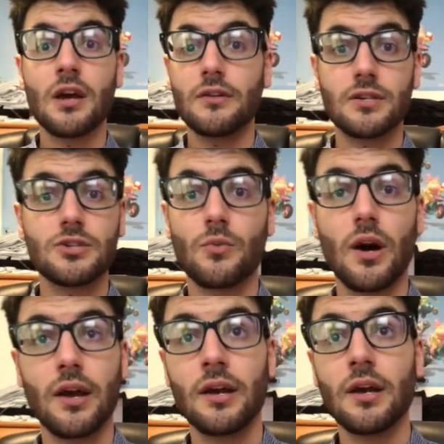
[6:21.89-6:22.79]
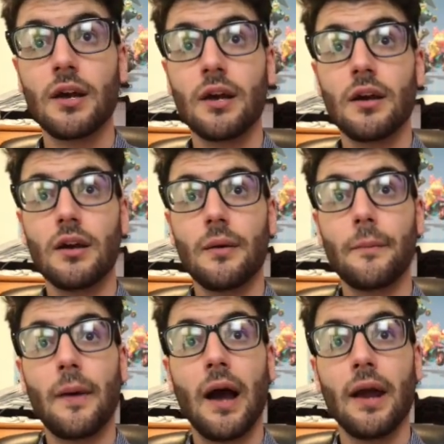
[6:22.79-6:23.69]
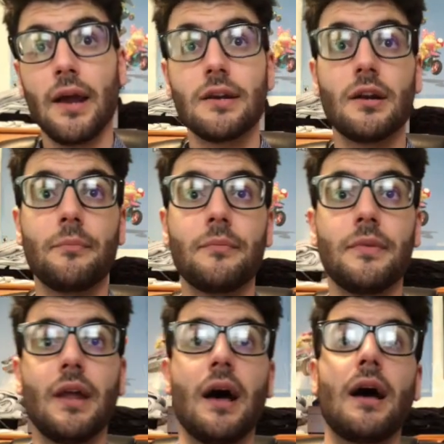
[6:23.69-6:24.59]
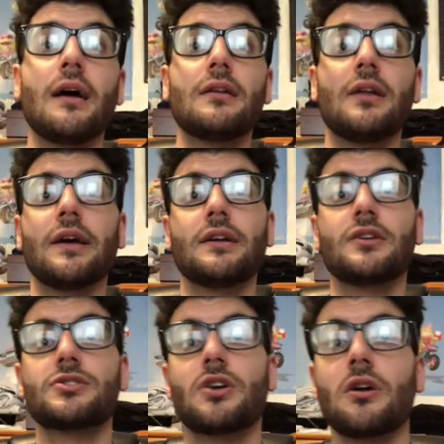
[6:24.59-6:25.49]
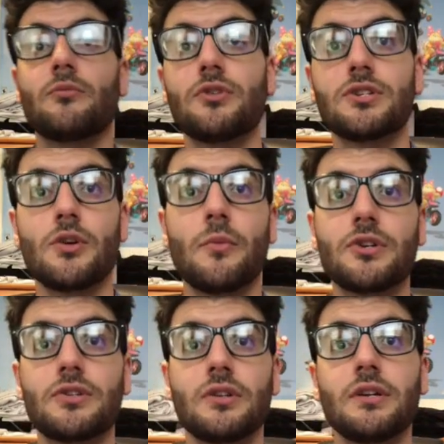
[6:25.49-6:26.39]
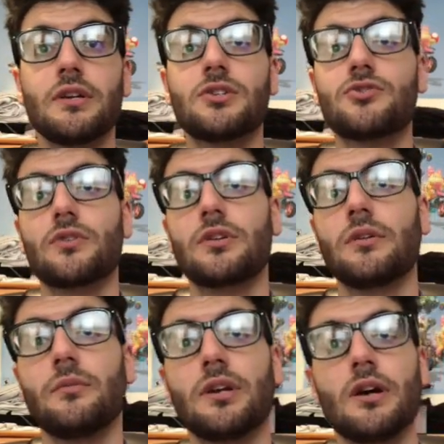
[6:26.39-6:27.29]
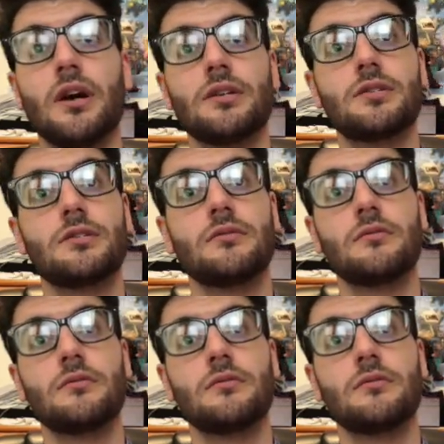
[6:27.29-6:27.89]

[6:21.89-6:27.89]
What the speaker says: This is why I ended up not liking Skarmory so much in the lead, strictly because